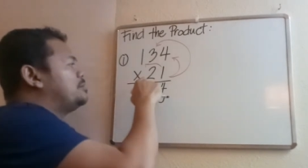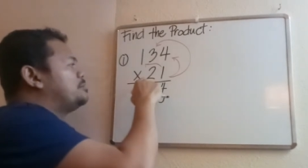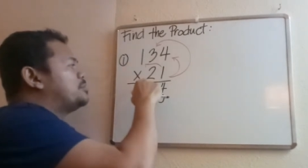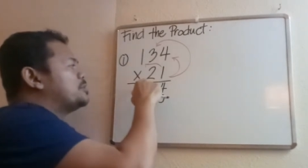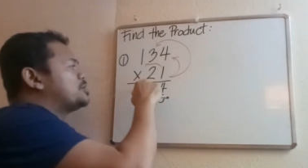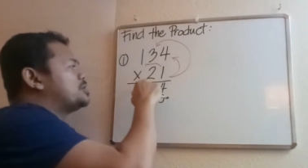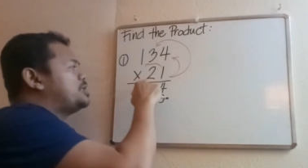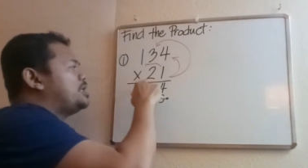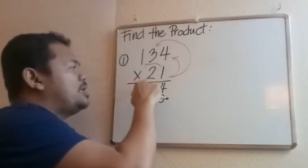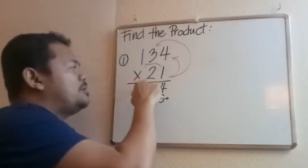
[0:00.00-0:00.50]
can
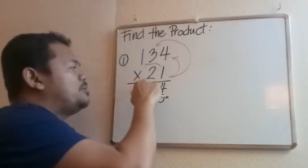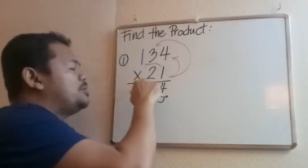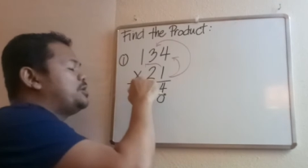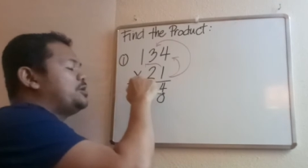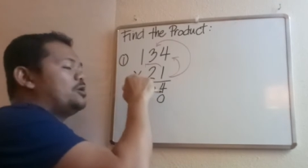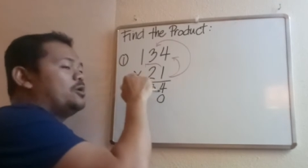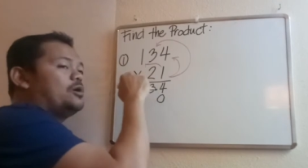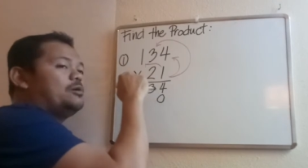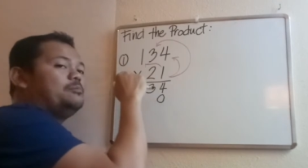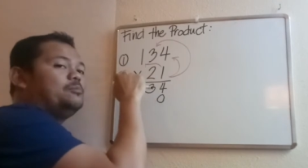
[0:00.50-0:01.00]
proceed with
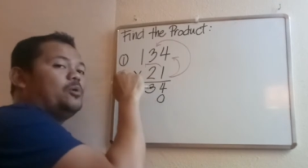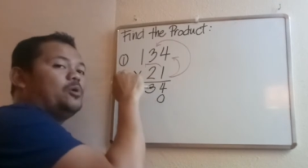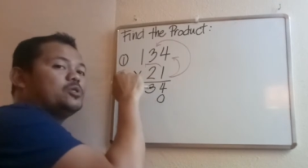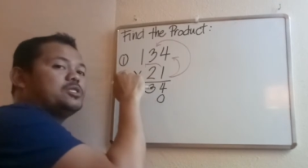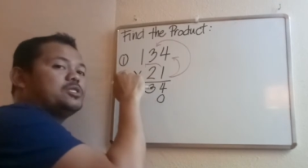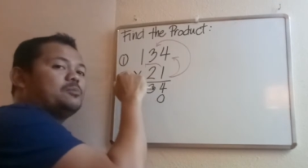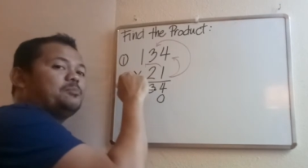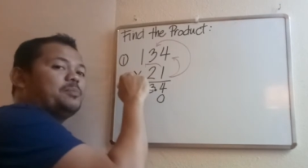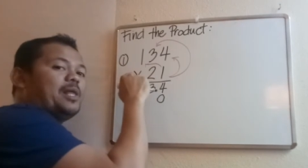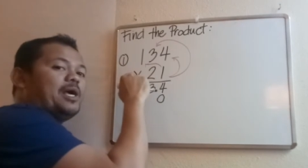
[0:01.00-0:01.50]
your
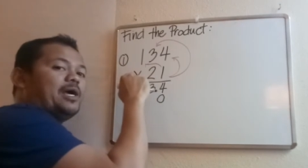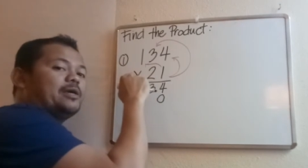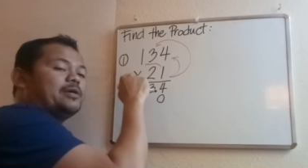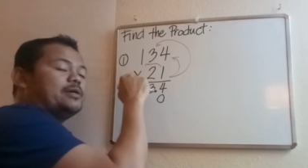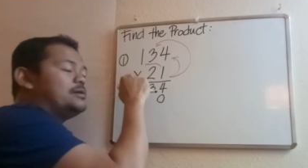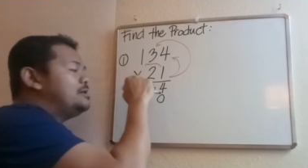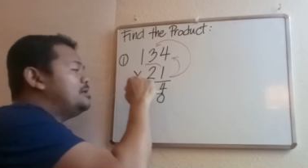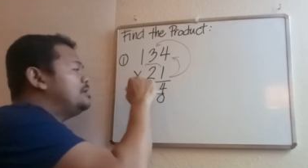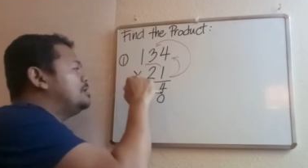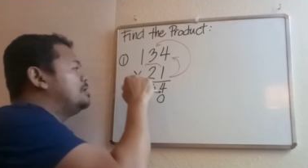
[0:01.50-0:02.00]

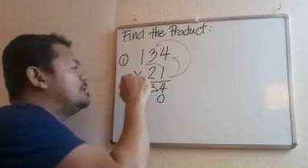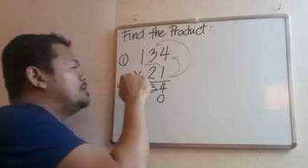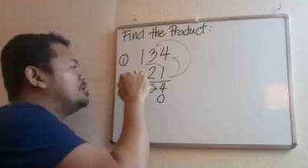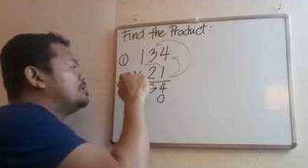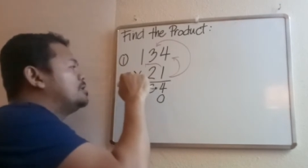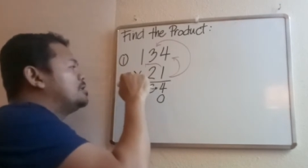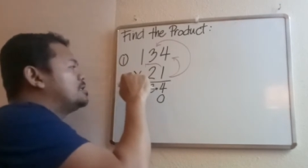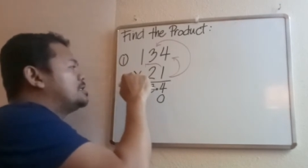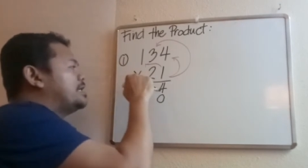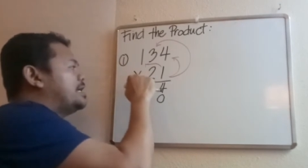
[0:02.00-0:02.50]
multiplier
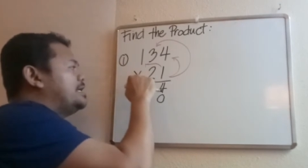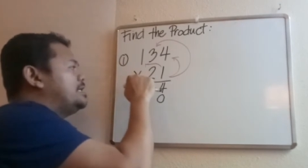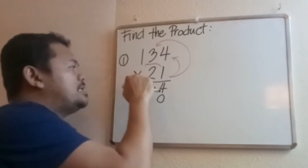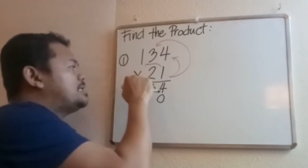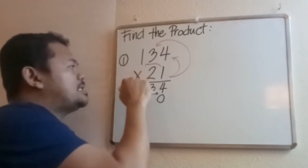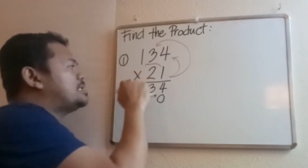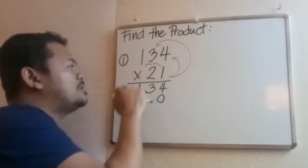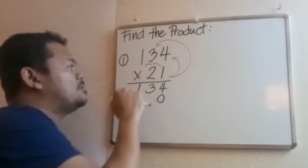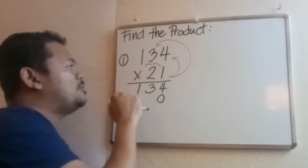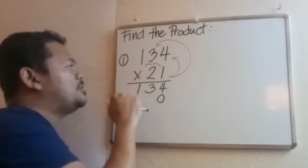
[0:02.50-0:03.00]

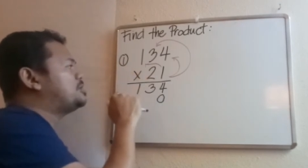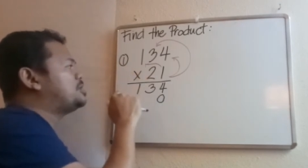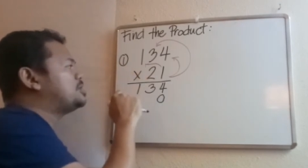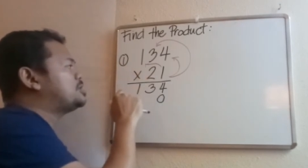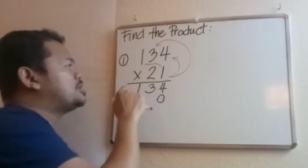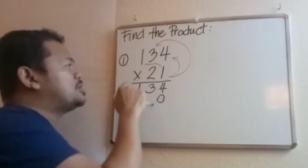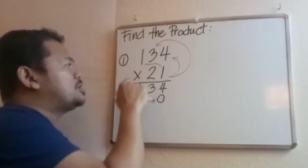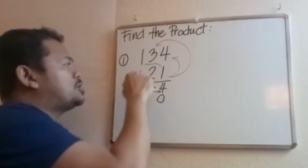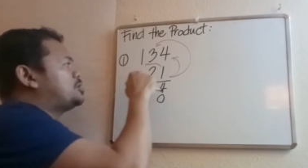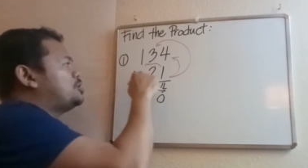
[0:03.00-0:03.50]
tens, which
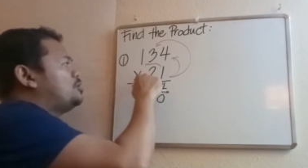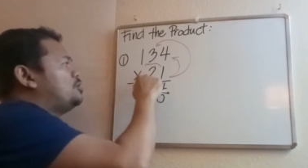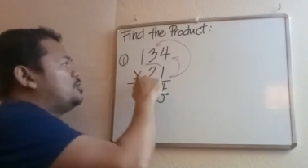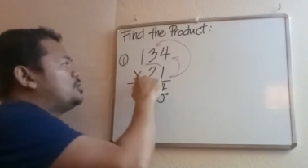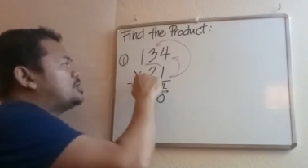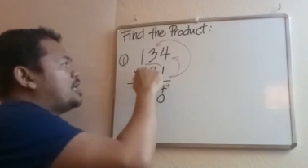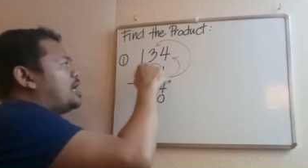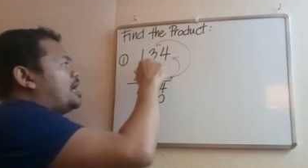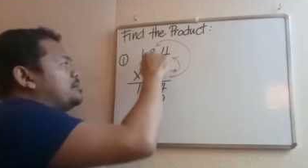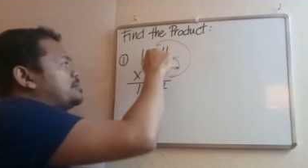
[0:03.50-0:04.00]
is
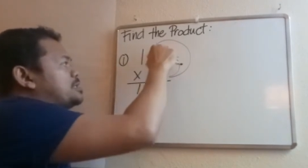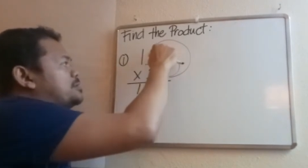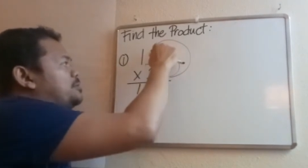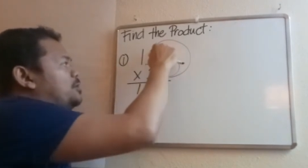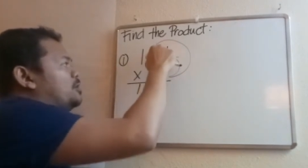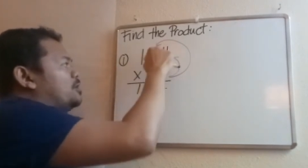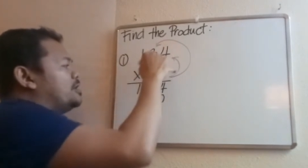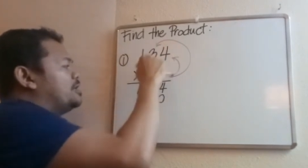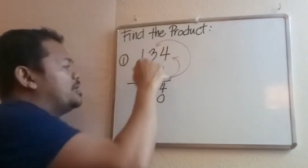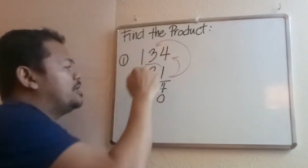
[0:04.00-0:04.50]
2 times
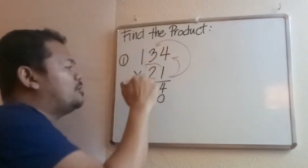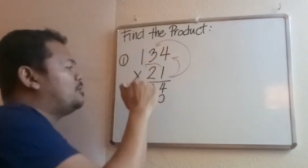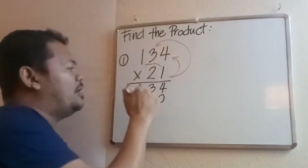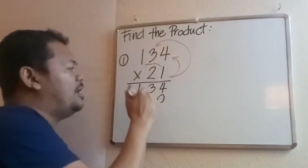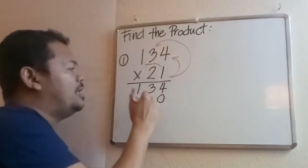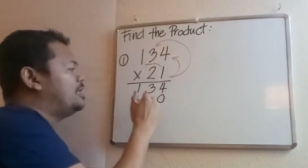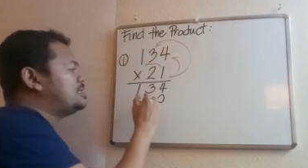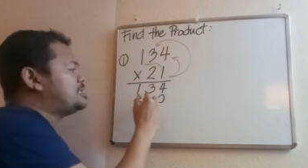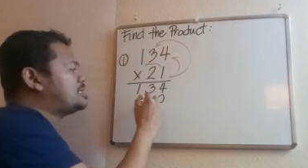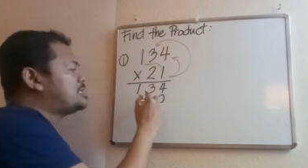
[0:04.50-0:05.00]
4
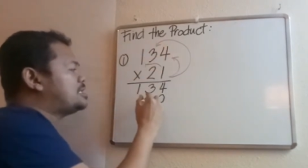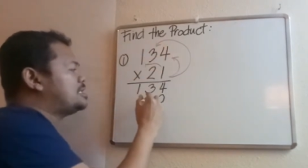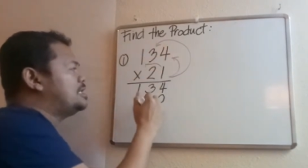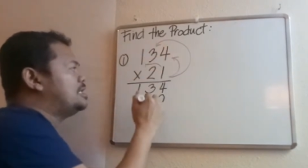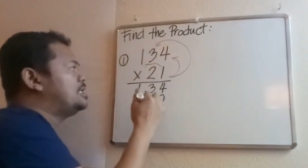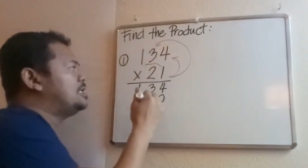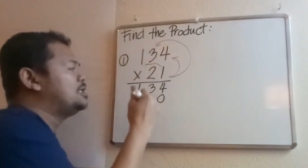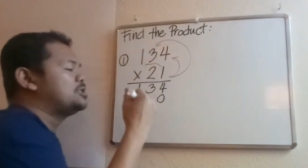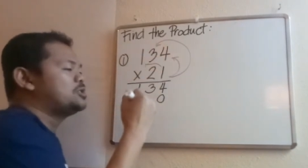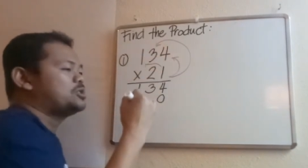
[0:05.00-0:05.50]

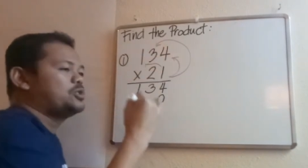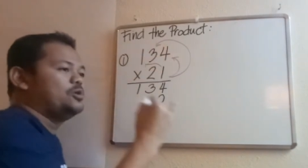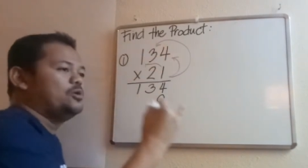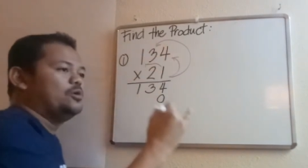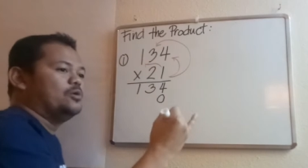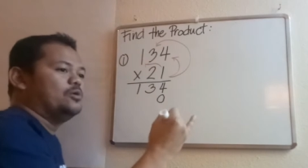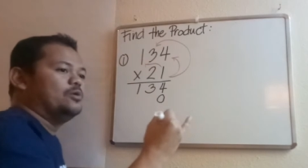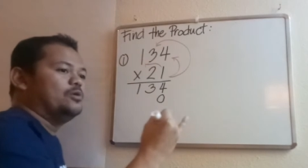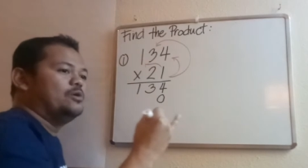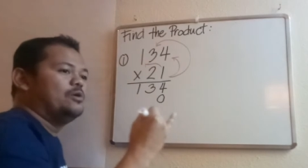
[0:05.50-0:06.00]
equals
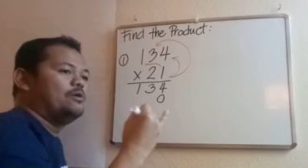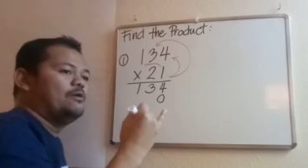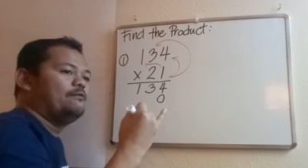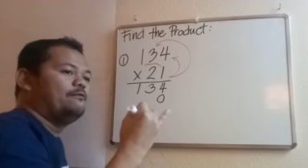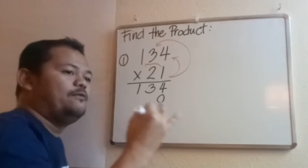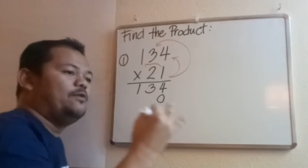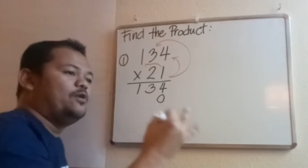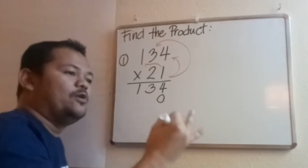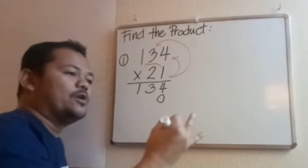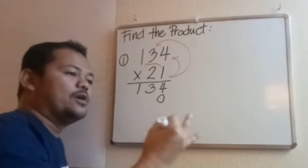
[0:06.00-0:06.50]
2,
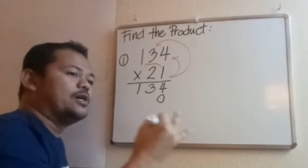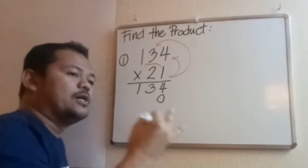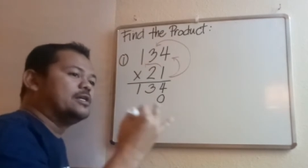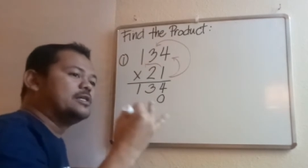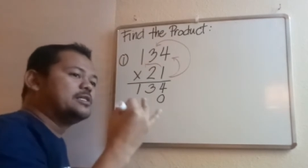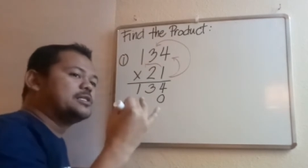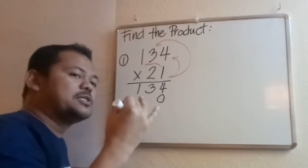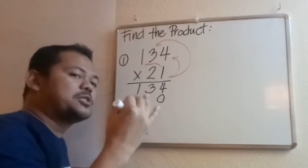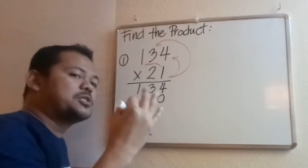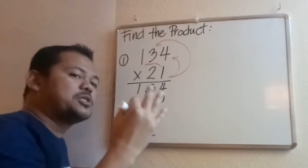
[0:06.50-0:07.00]
4,
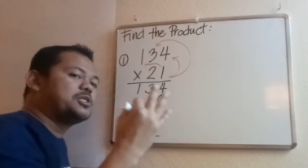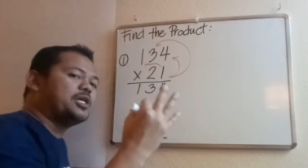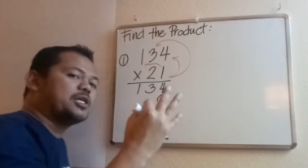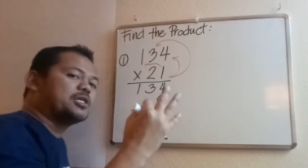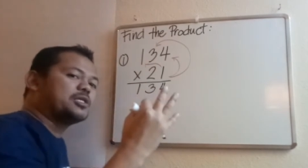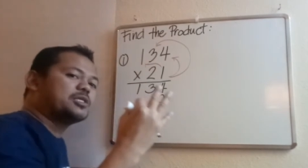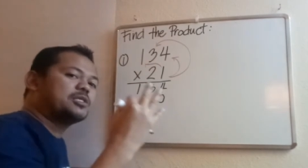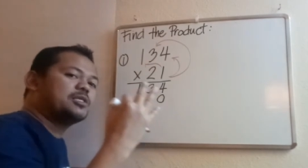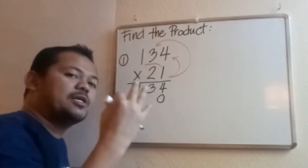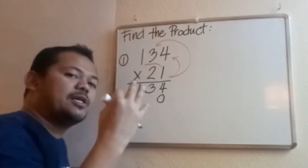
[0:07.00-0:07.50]

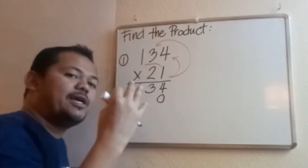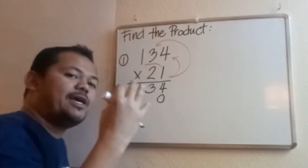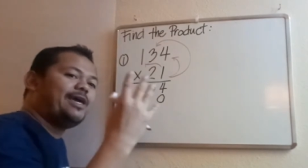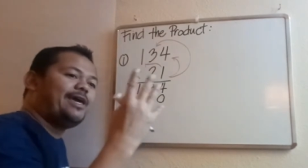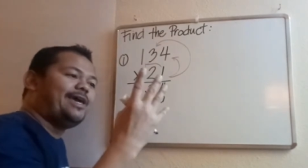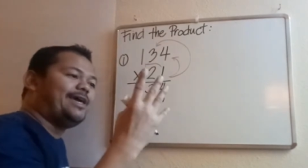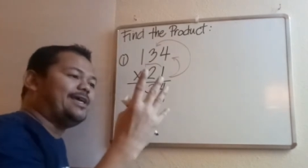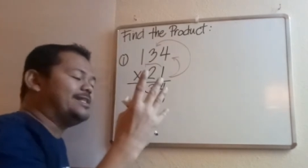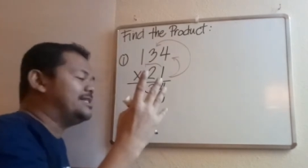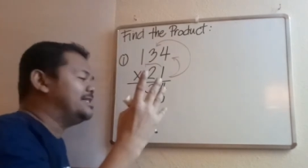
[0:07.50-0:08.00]
6,
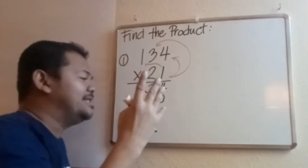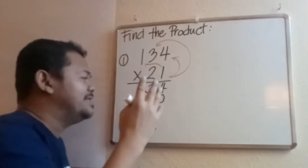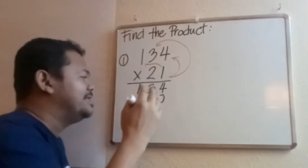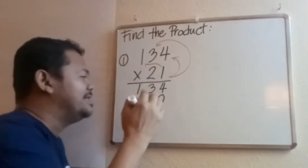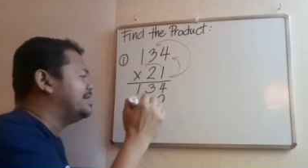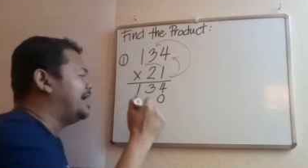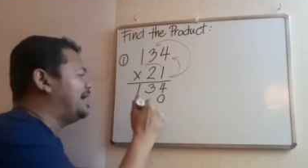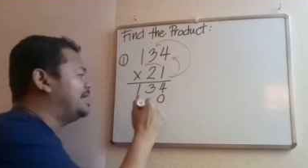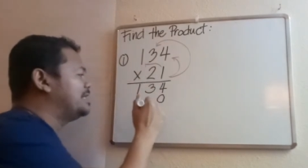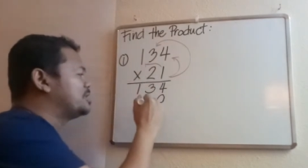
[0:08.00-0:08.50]
8.
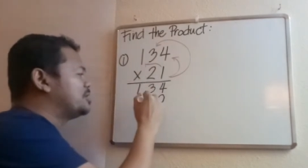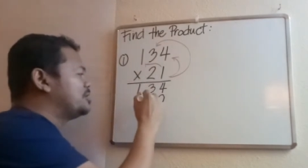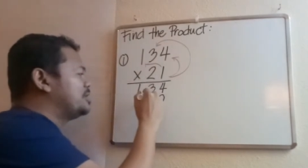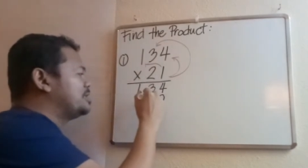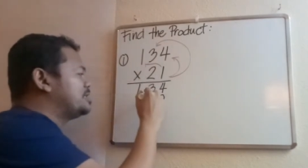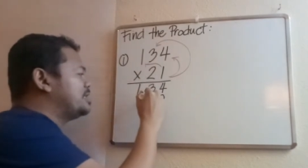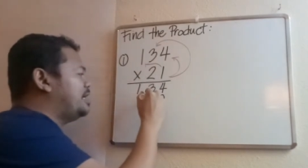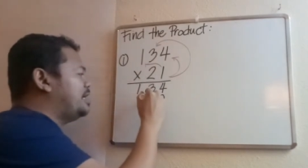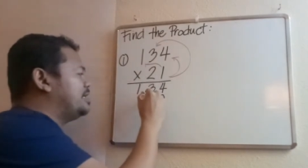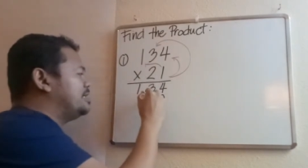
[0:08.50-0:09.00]
The answer
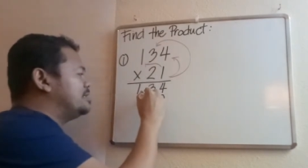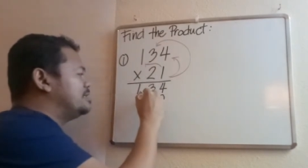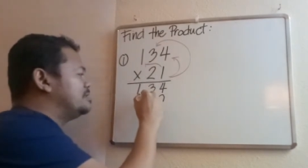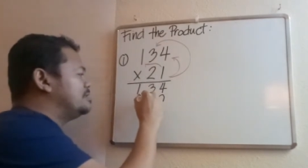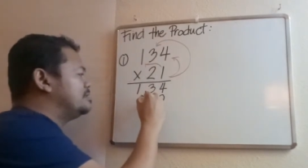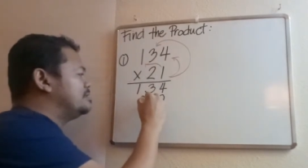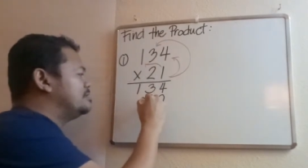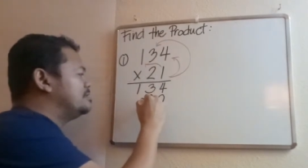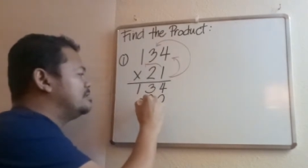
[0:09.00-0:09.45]
is 8.